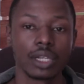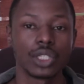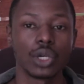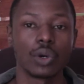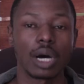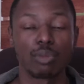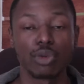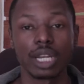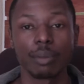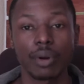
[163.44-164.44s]
So I'm
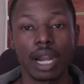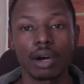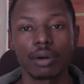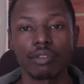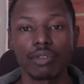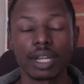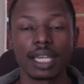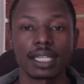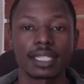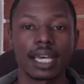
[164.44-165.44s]
really proud and
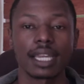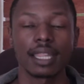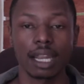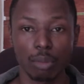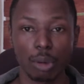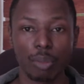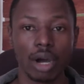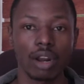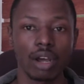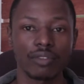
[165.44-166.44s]
really excited that I'm a
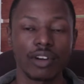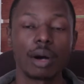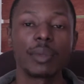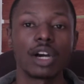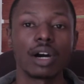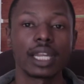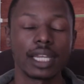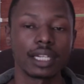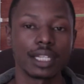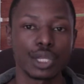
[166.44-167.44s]
part of
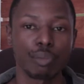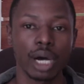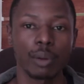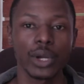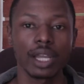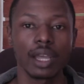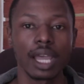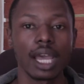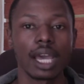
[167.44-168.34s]
Comic-Con here in Zimbabwe,